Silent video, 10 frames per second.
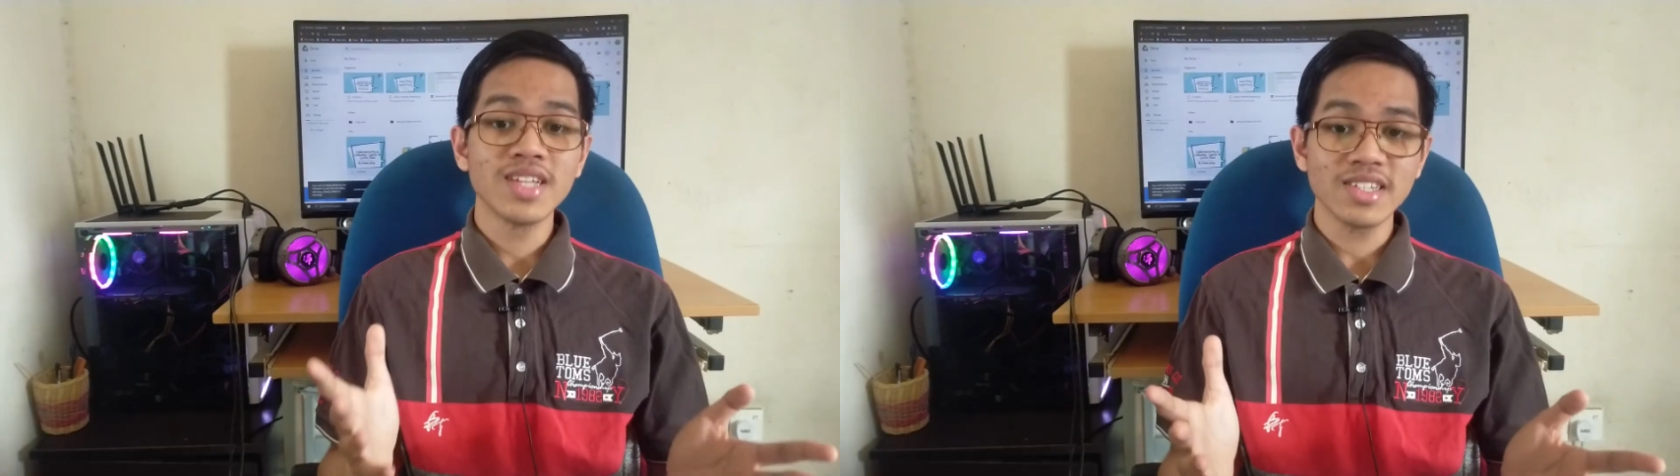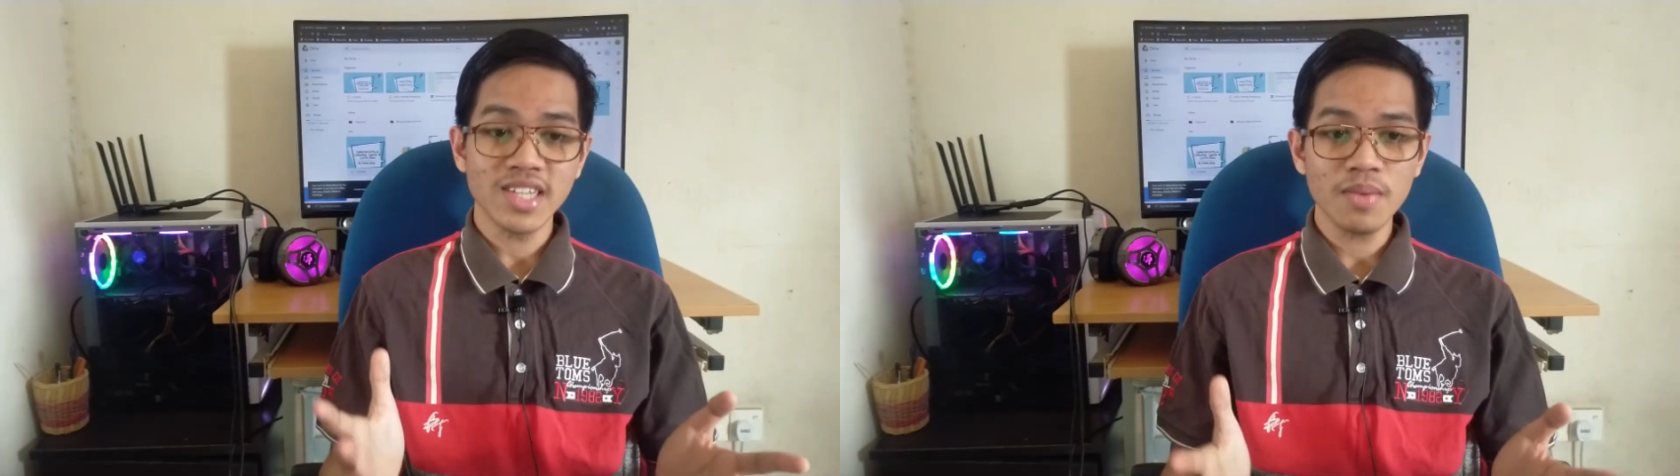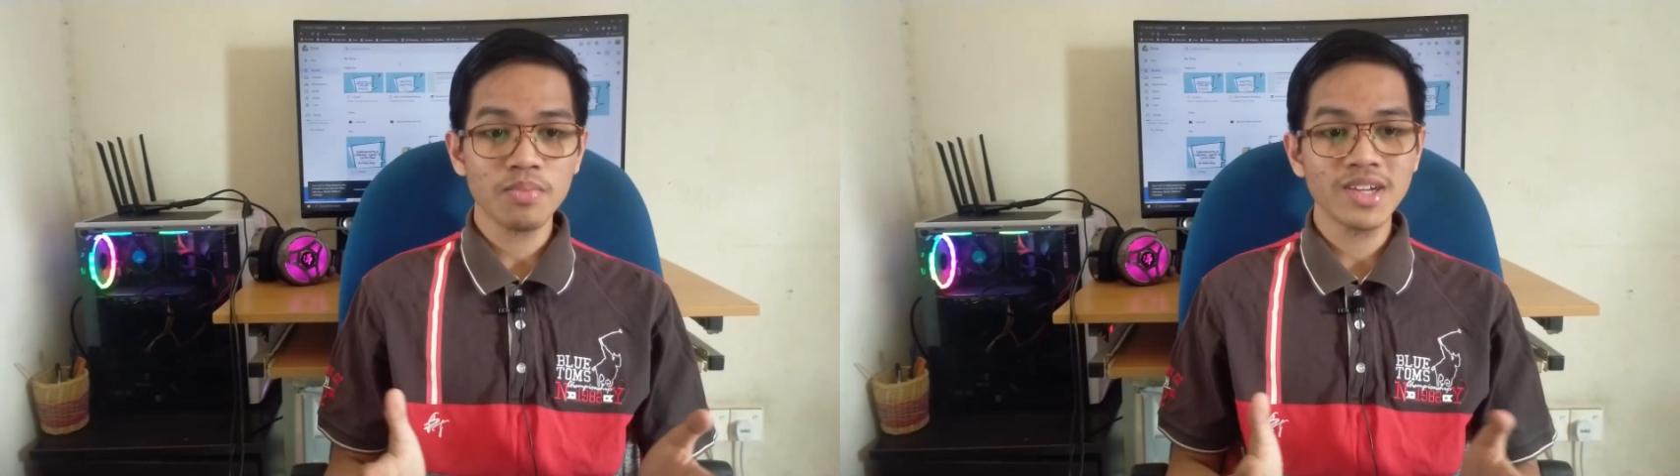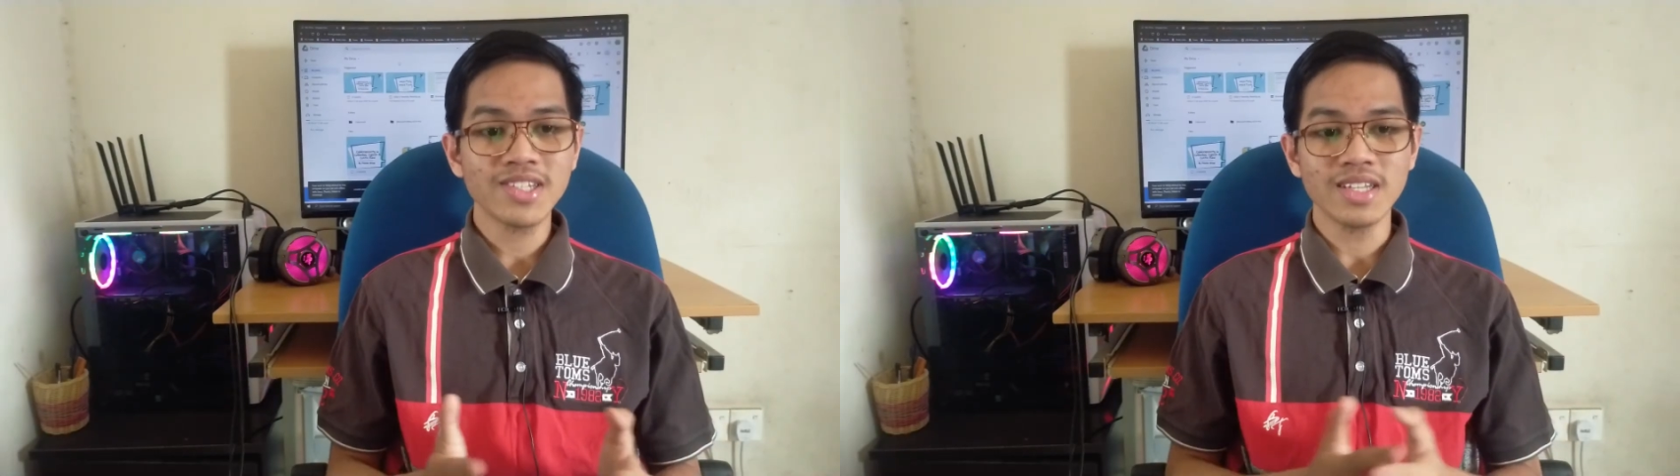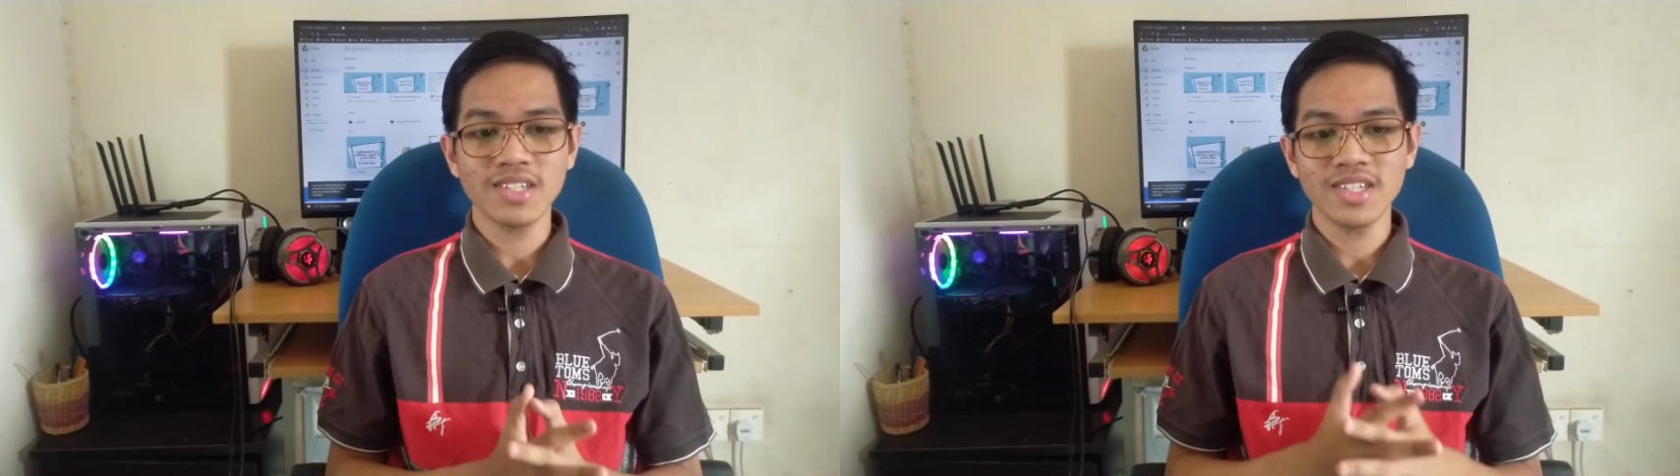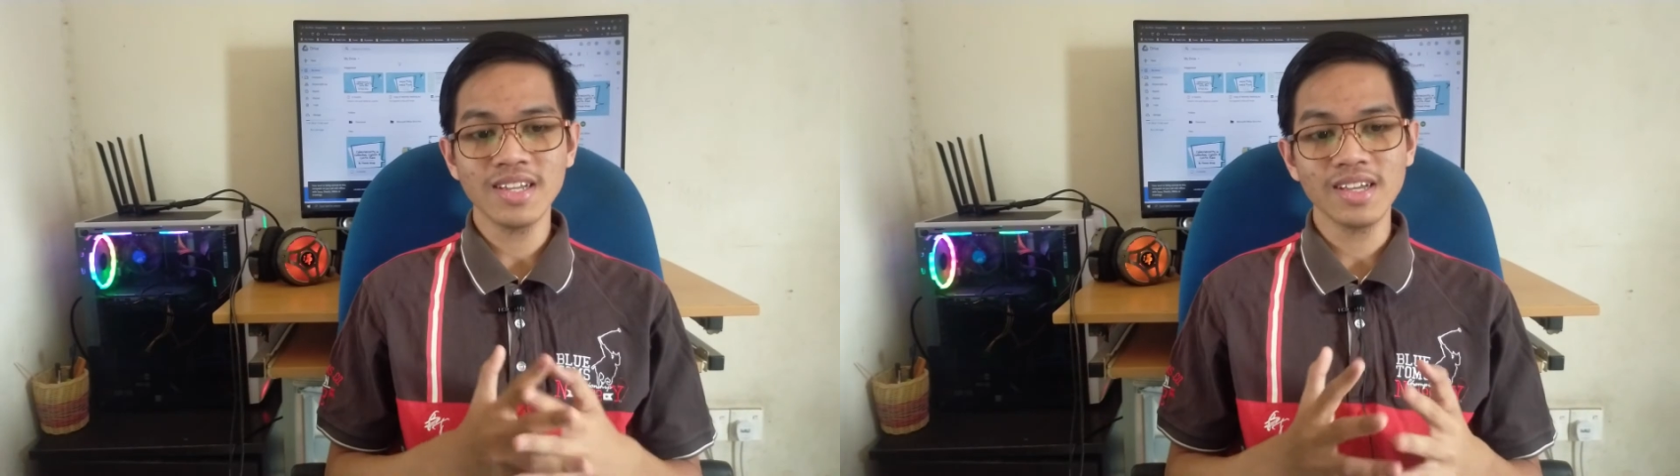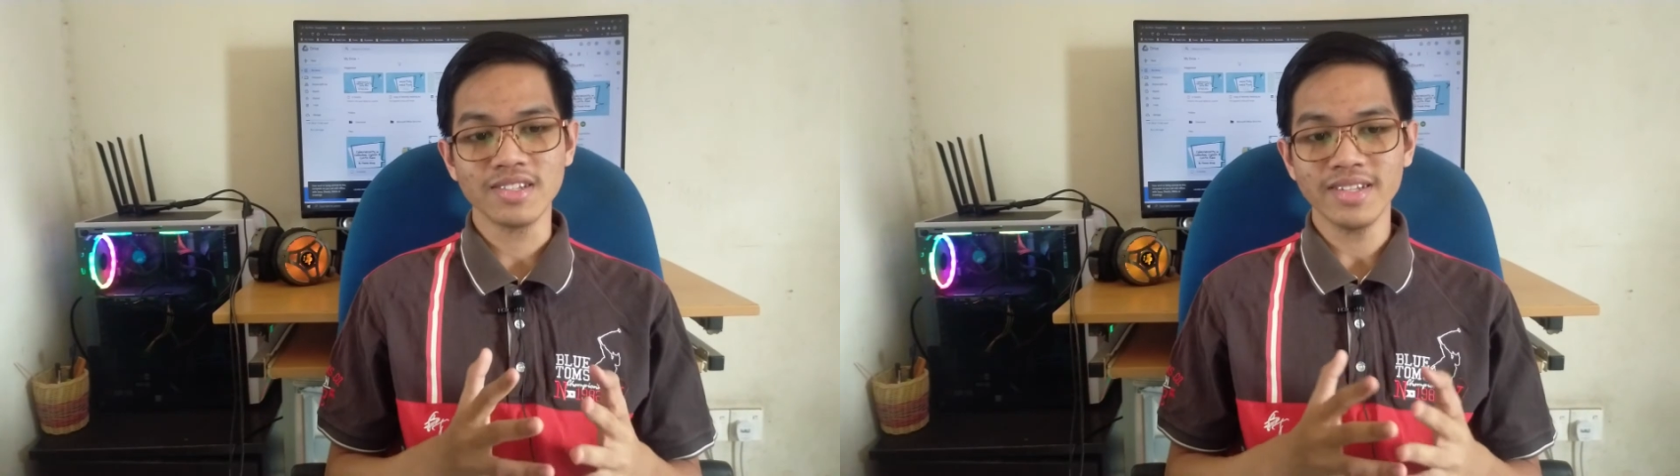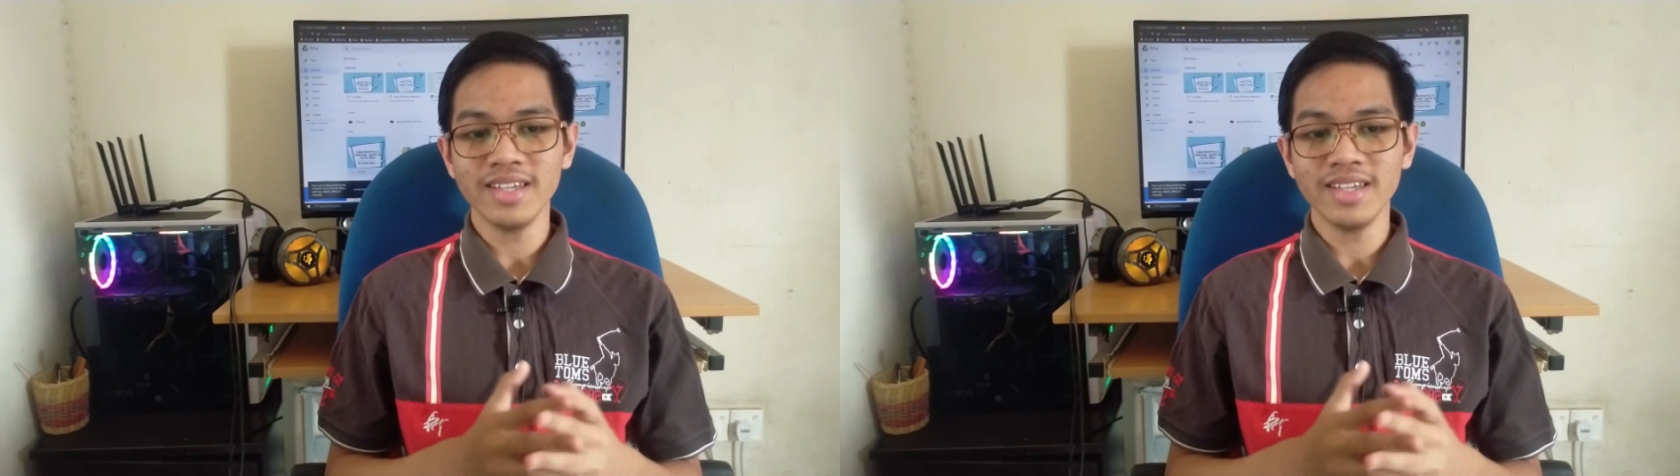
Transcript: that Cyprus is serious